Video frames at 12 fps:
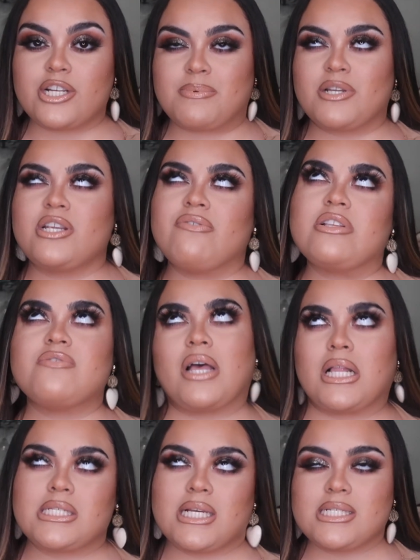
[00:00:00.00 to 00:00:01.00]
especially if it's
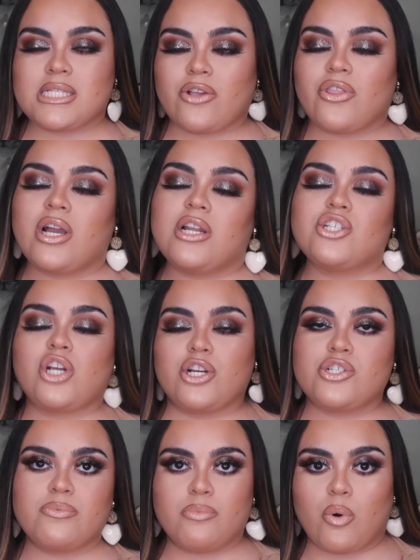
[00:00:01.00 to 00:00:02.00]
Valentine's Day, they're gonna
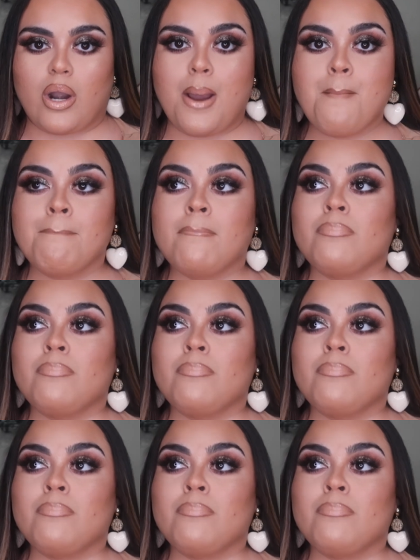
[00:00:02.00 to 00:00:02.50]
charge you more.